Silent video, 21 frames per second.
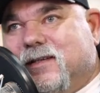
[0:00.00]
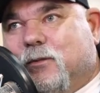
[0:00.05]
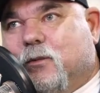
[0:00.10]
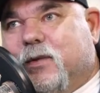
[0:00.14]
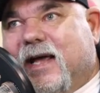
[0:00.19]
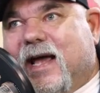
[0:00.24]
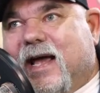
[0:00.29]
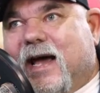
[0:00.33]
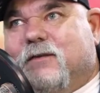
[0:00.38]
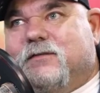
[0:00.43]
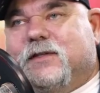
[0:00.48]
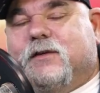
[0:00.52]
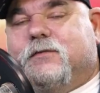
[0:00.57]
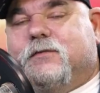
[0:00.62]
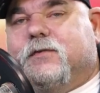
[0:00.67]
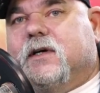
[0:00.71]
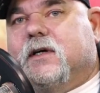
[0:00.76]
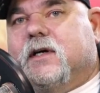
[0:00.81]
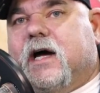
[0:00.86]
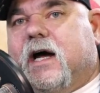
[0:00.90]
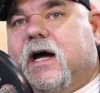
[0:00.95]
we have
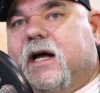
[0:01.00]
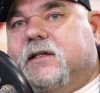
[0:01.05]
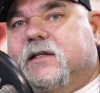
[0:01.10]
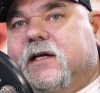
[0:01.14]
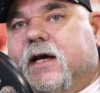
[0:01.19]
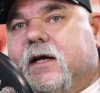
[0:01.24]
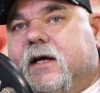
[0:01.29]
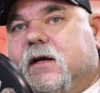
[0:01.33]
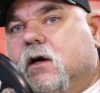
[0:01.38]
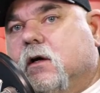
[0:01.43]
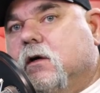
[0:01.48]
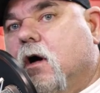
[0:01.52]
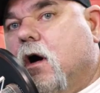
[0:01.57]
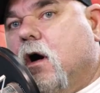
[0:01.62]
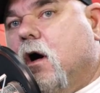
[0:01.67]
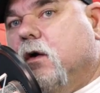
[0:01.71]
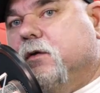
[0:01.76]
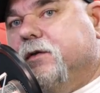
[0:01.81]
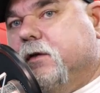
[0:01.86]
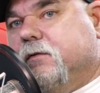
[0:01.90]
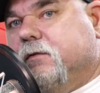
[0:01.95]
different content on
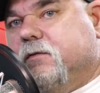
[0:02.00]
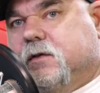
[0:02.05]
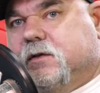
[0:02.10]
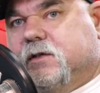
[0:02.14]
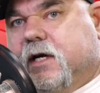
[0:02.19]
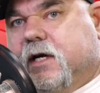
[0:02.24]
all different